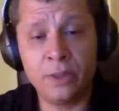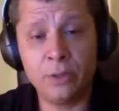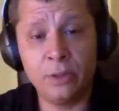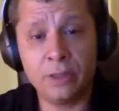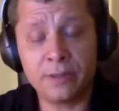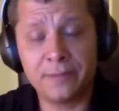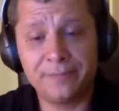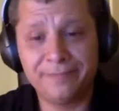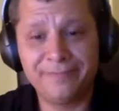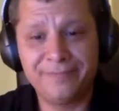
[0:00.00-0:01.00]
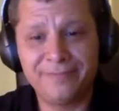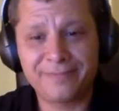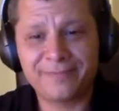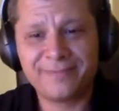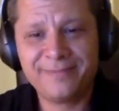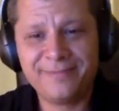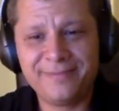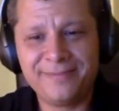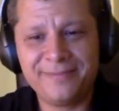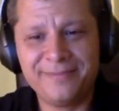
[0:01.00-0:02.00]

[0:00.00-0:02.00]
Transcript: with you guys. Cool.